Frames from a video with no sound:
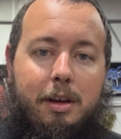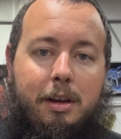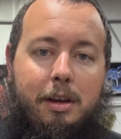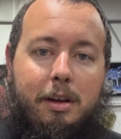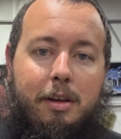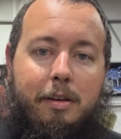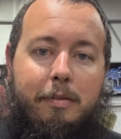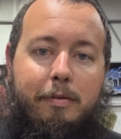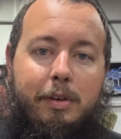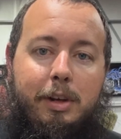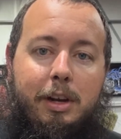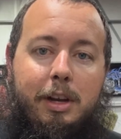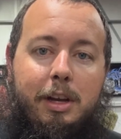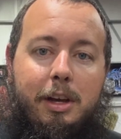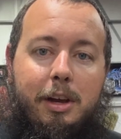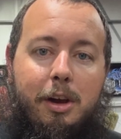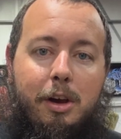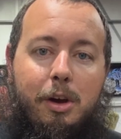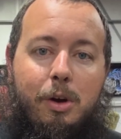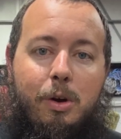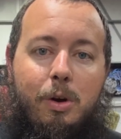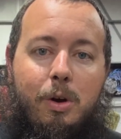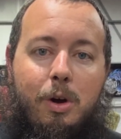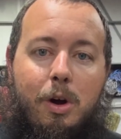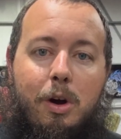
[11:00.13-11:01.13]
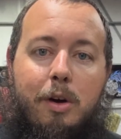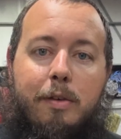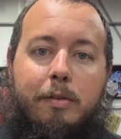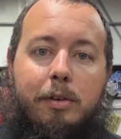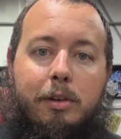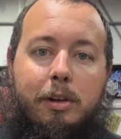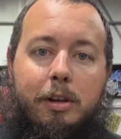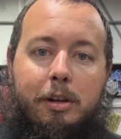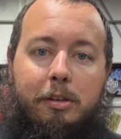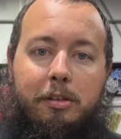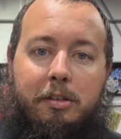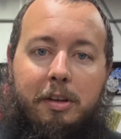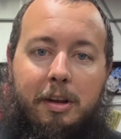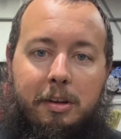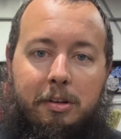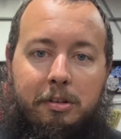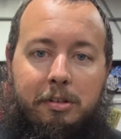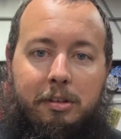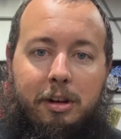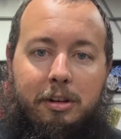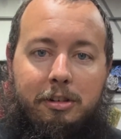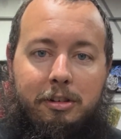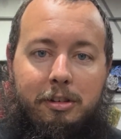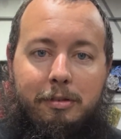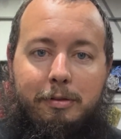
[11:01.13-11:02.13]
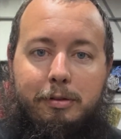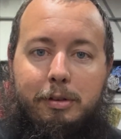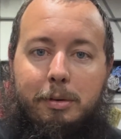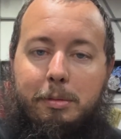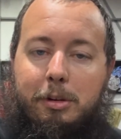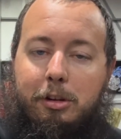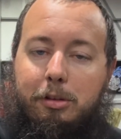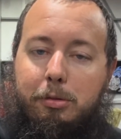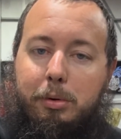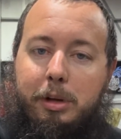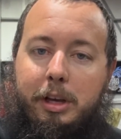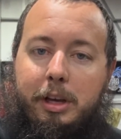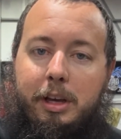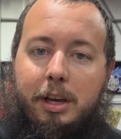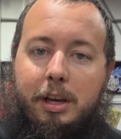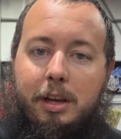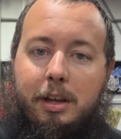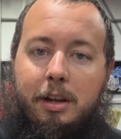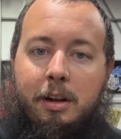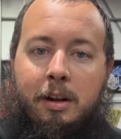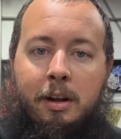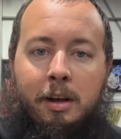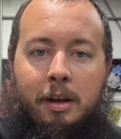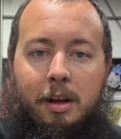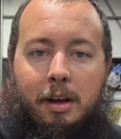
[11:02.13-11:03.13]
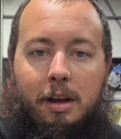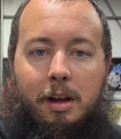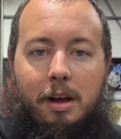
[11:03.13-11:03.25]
a video over the test session from this weekend.